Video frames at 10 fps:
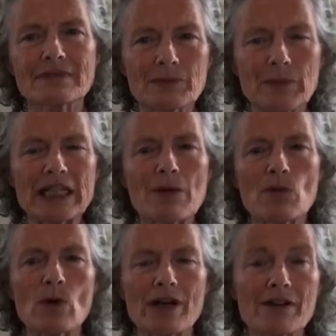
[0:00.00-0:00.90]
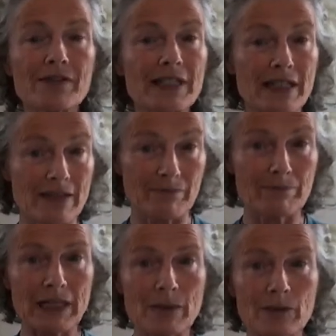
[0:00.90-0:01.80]
Become aware of it and
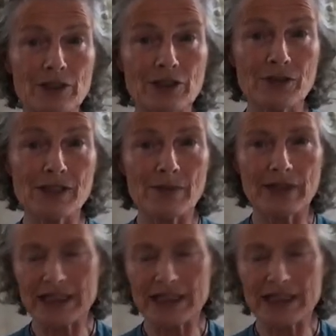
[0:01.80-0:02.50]
be able to do something